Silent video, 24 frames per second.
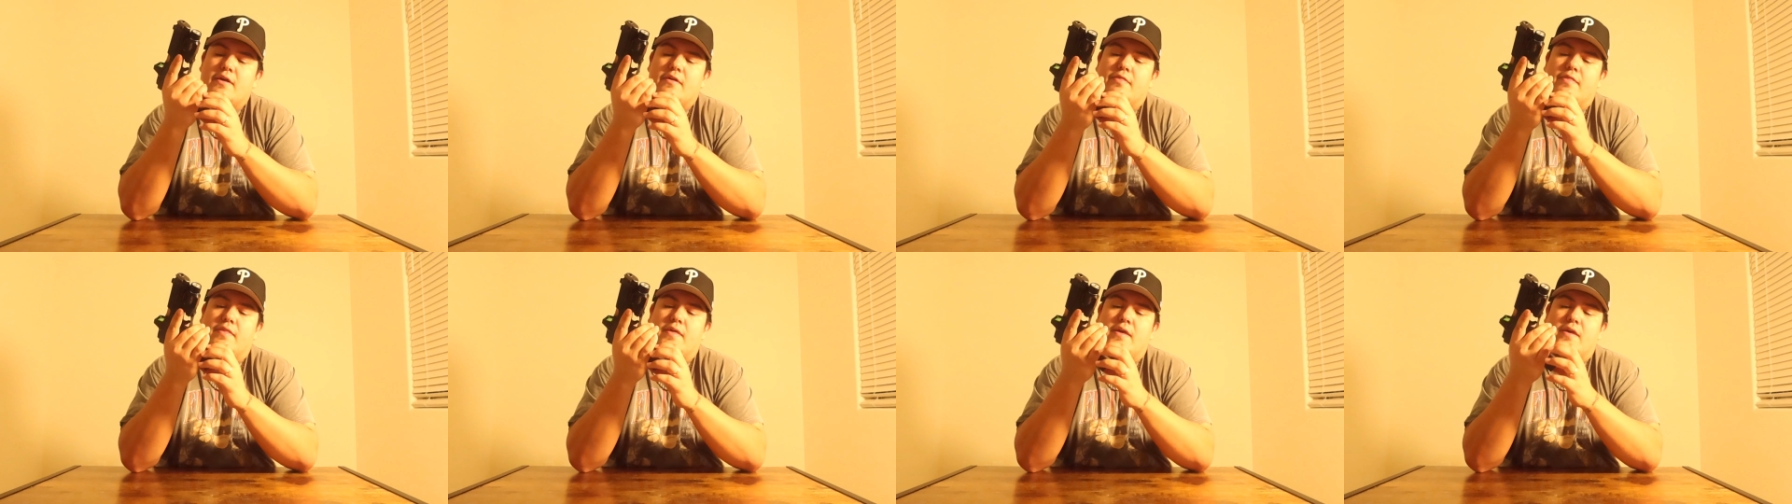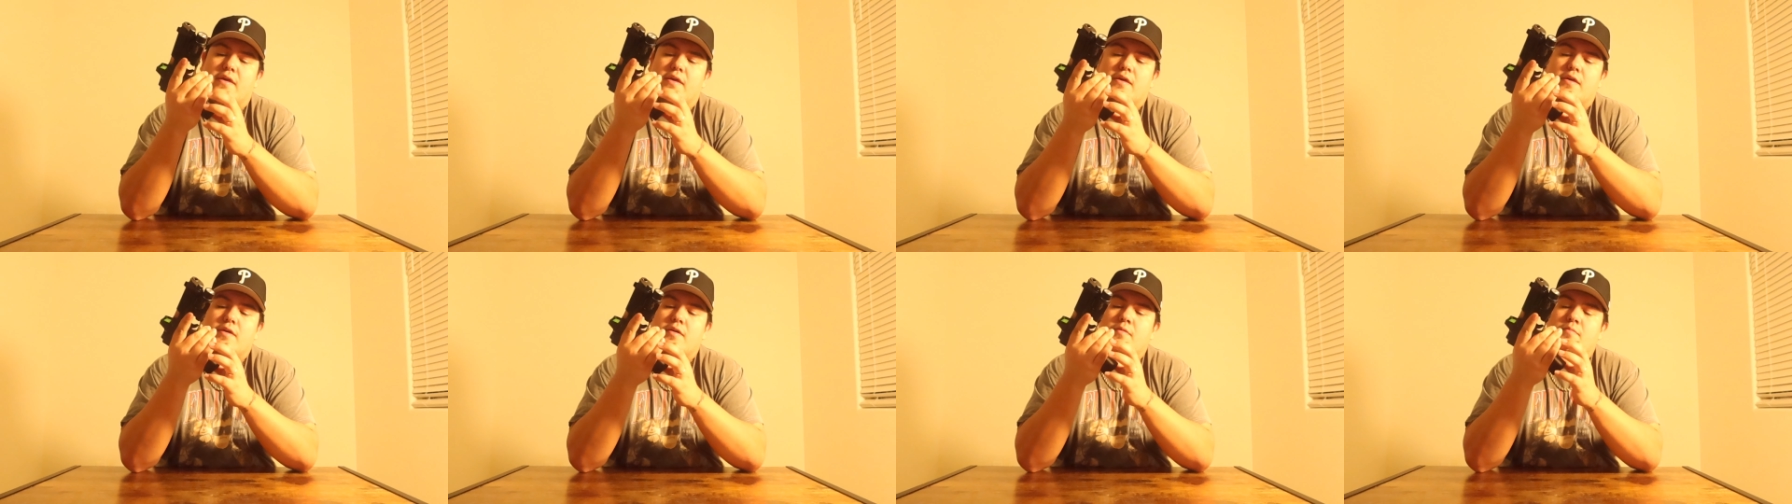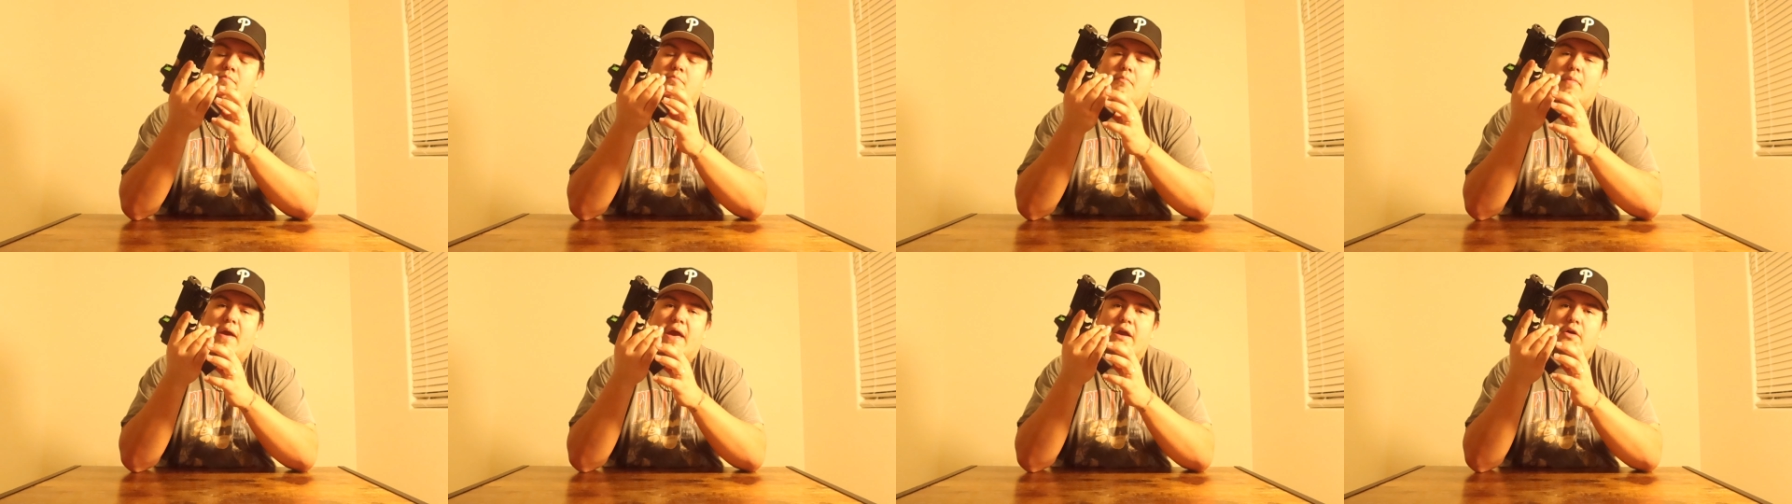The
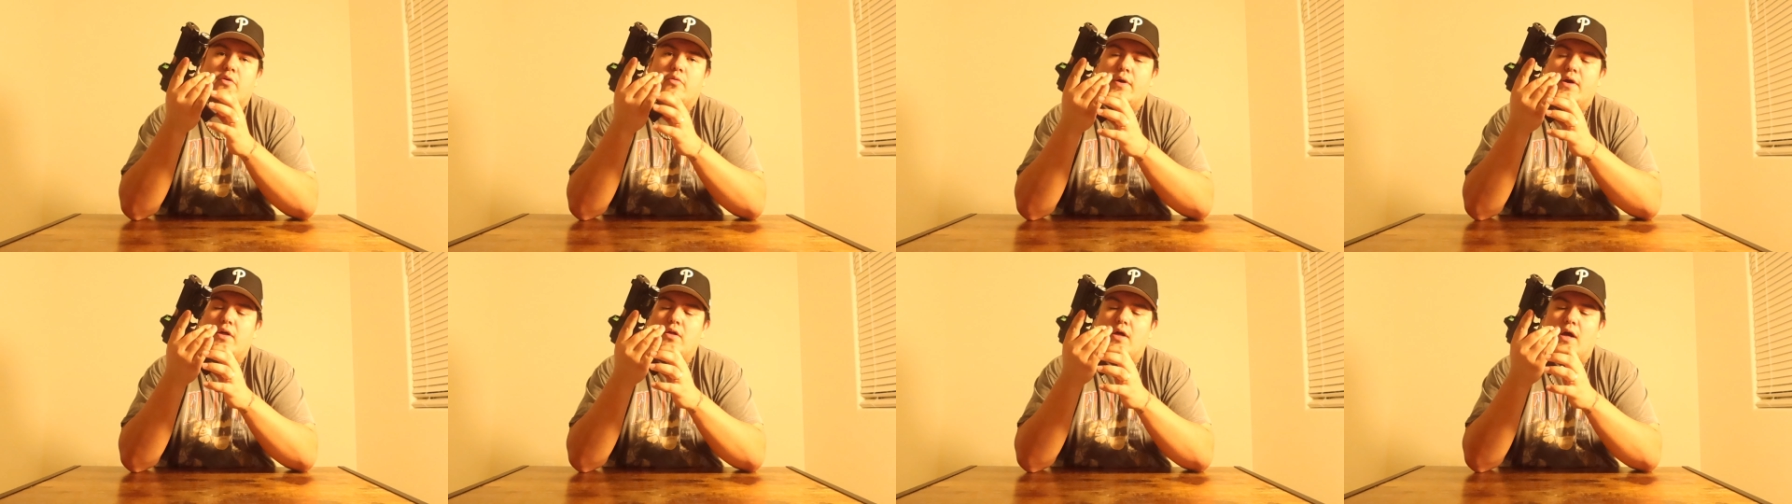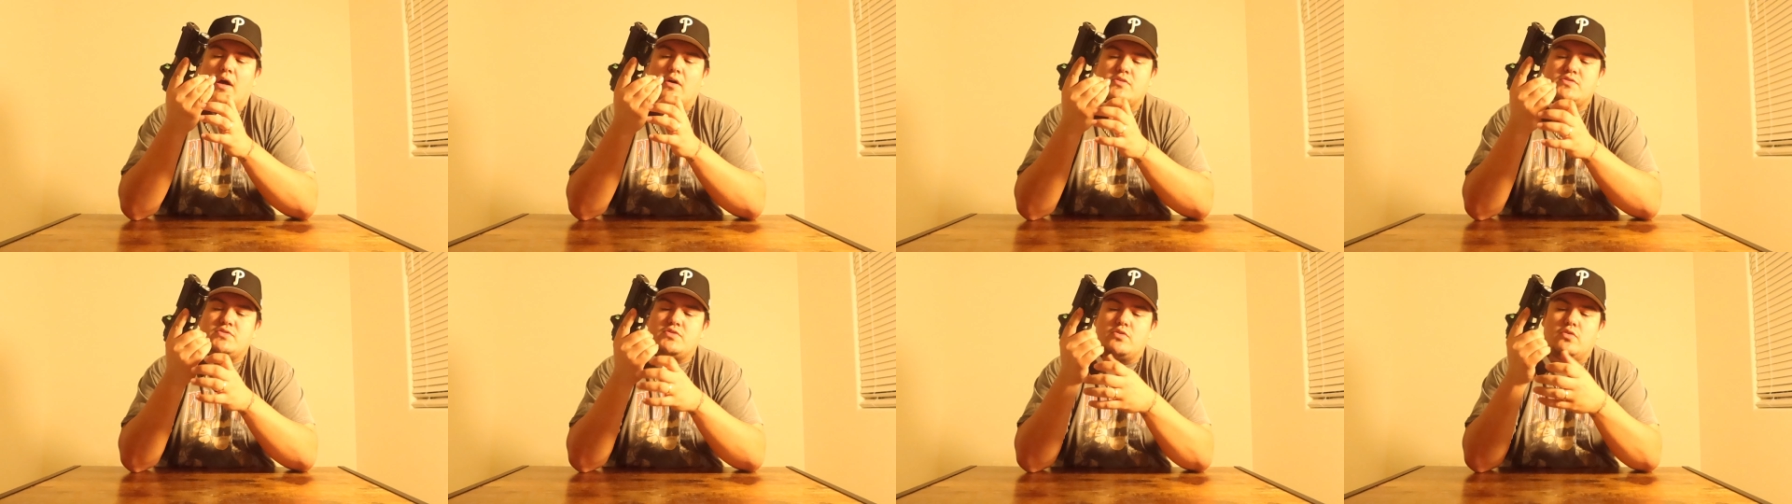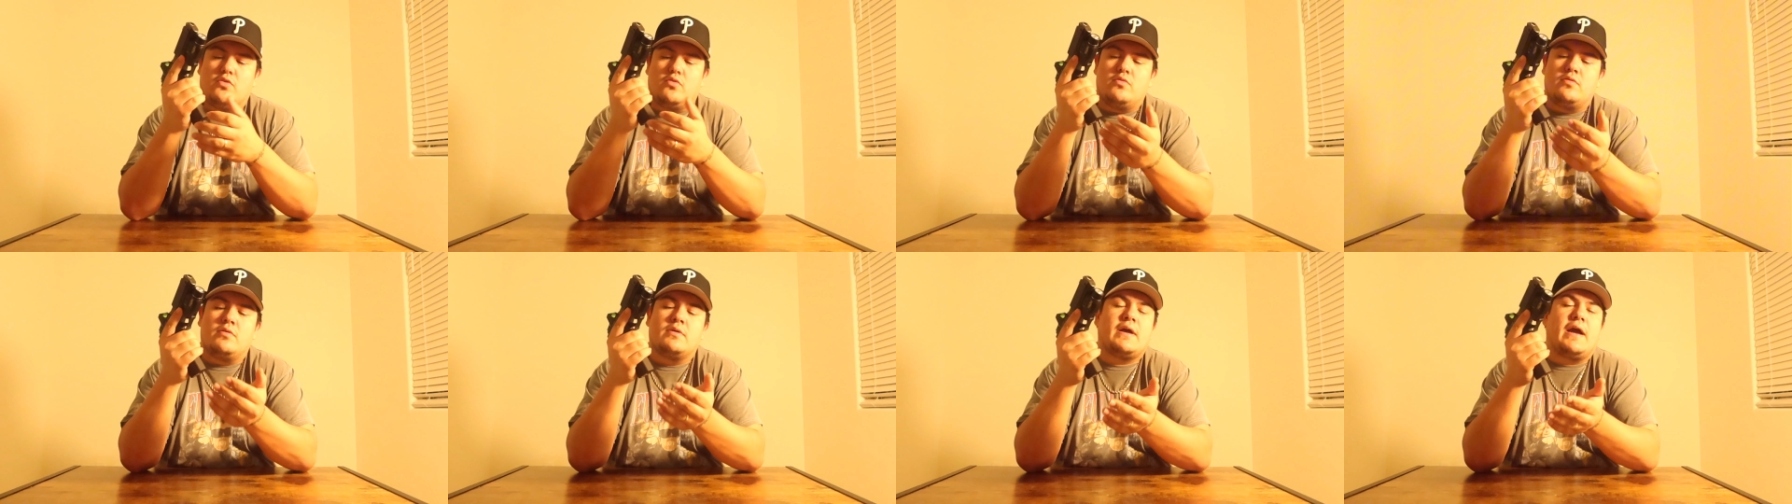magwell also